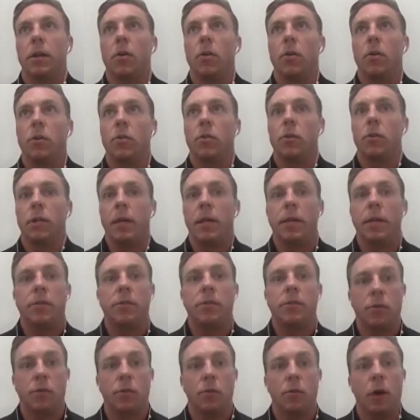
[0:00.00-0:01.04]
you need
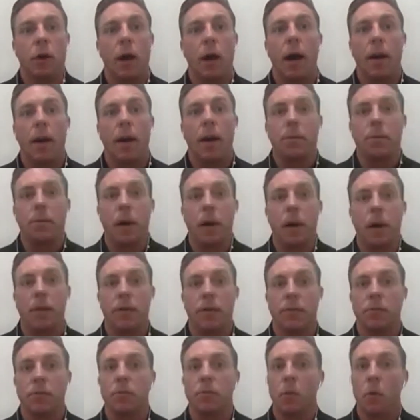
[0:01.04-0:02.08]
to optimize
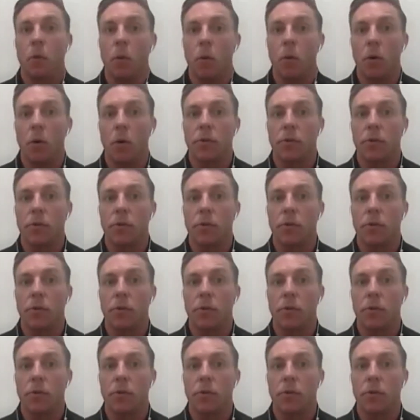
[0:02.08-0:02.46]
more.